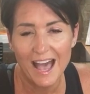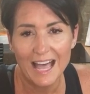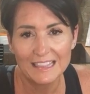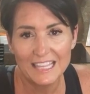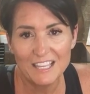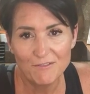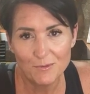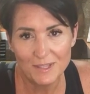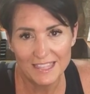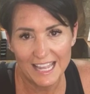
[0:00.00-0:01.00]
I leave you
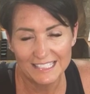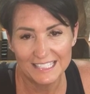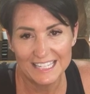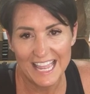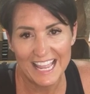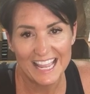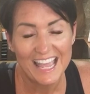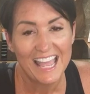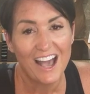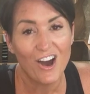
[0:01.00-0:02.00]
with that today
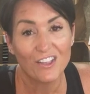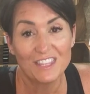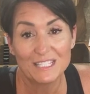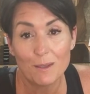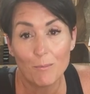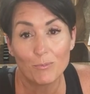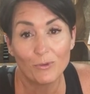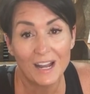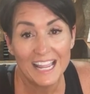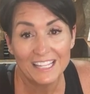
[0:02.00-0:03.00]
on this
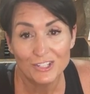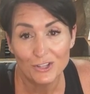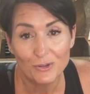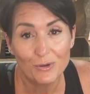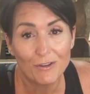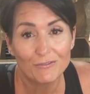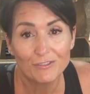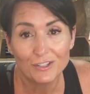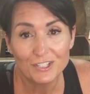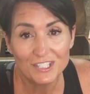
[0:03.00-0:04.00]
brand new
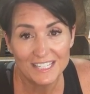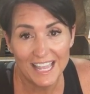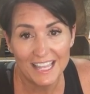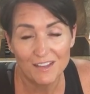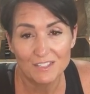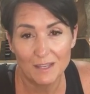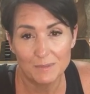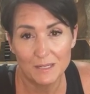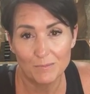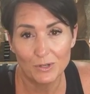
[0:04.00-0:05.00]
first day of
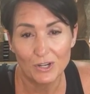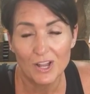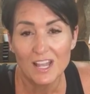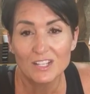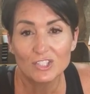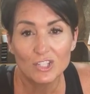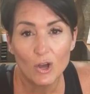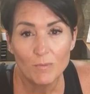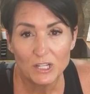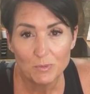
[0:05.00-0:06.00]
September.
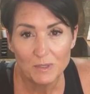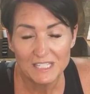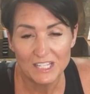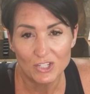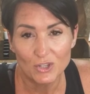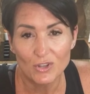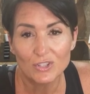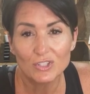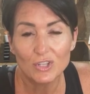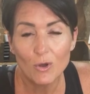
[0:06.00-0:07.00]
So much potential,
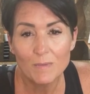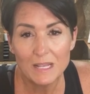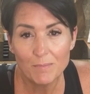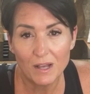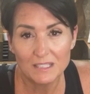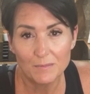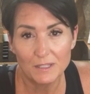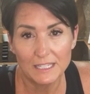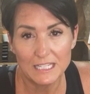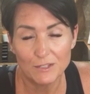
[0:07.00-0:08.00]
so many
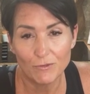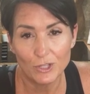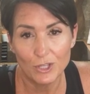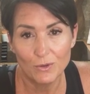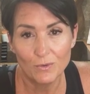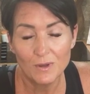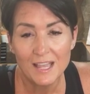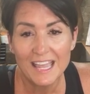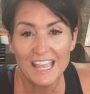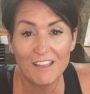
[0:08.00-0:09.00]
possibilities for you.
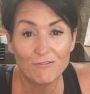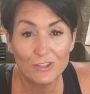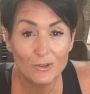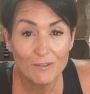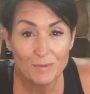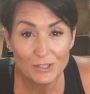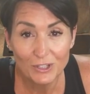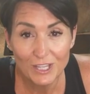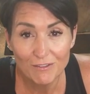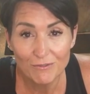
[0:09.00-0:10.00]
If you have been
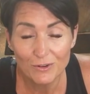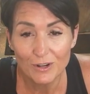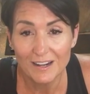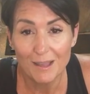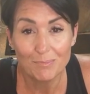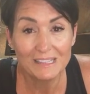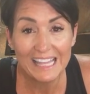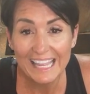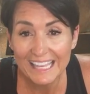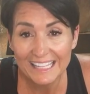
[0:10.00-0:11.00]
looking for a
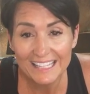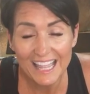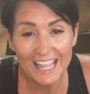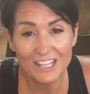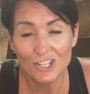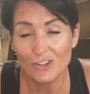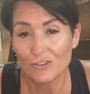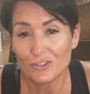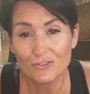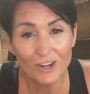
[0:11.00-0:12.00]
plan and
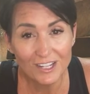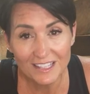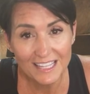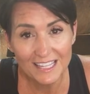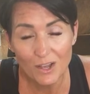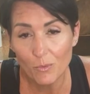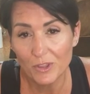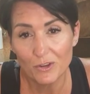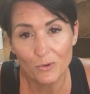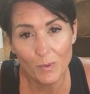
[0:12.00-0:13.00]
you're struggling
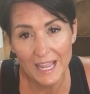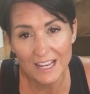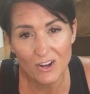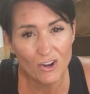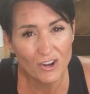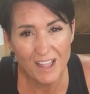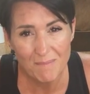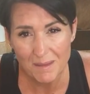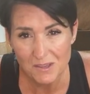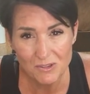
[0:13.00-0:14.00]
with your weight, or
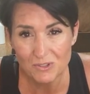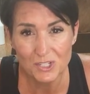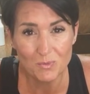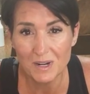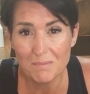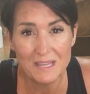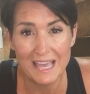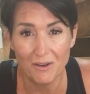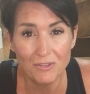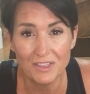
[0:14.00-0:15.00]
maybe you just want to be
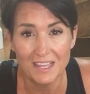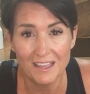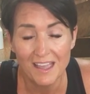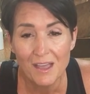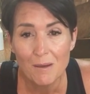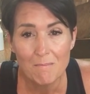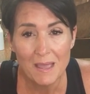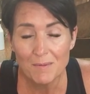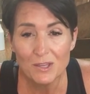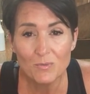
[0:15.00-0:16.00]
healthy,
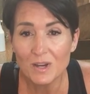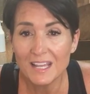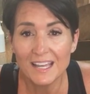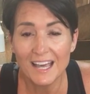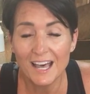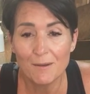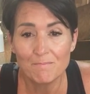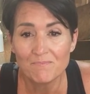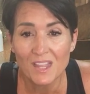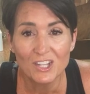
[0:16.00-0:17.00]
maybe you want
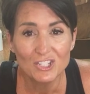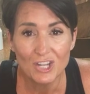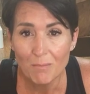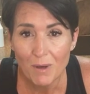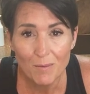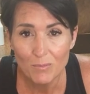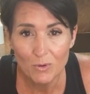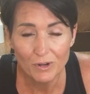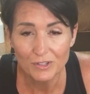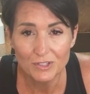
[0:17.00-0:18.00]
to jump on
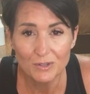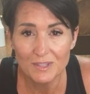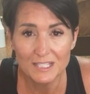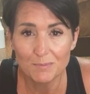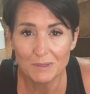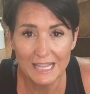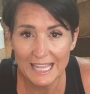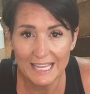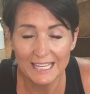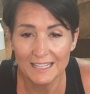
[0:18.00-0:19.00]
board to this
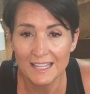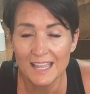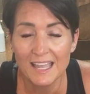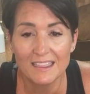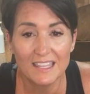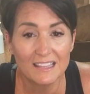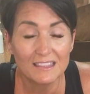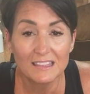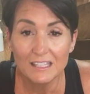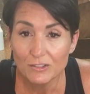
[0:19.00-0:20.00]
plan that
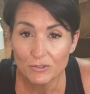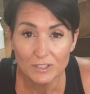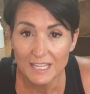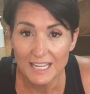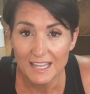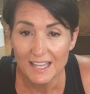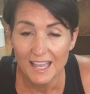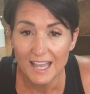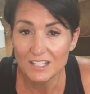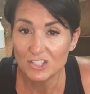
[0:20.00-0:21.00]
literally
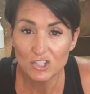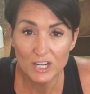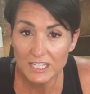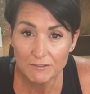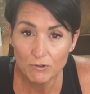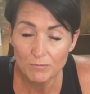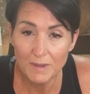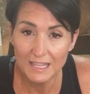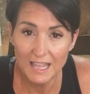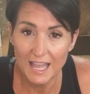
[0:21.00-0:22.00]
has transformed
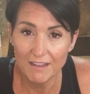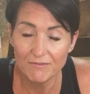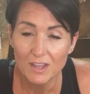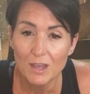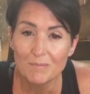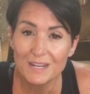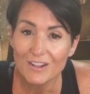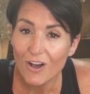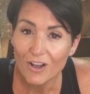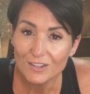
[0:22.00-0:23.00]
my life, but
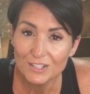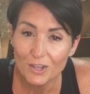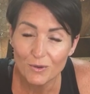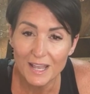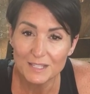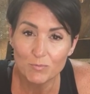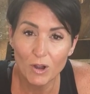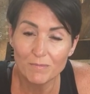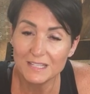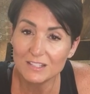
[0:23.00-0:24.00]
it also has
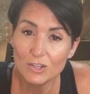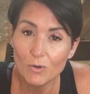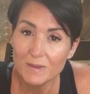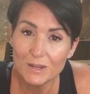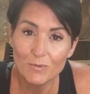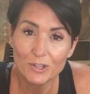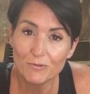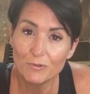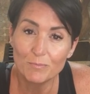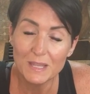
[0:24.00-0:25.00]
brought me so many
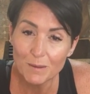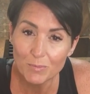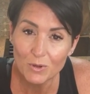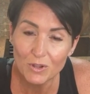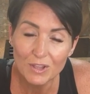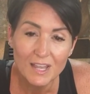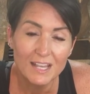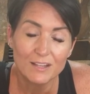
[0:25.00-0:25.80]
wonderful people,